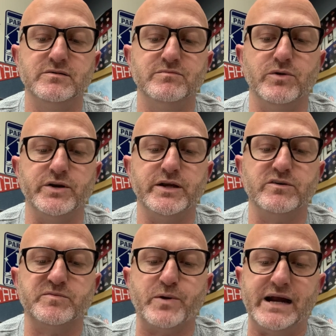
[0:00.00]
Monique
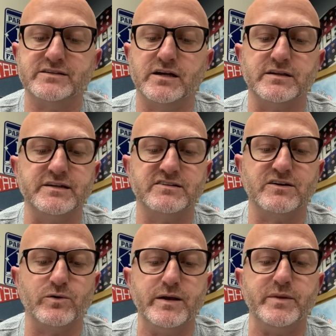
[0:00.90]
was practically
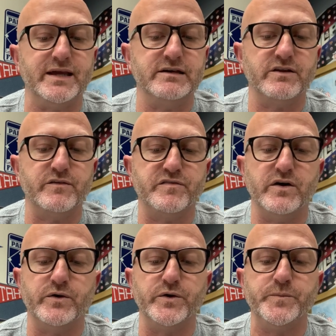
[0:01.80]
screaming into the
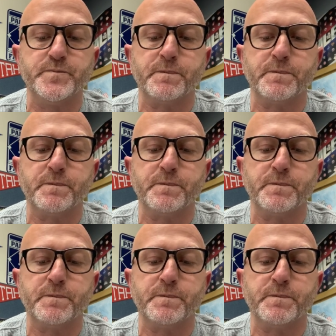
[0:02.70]
phone.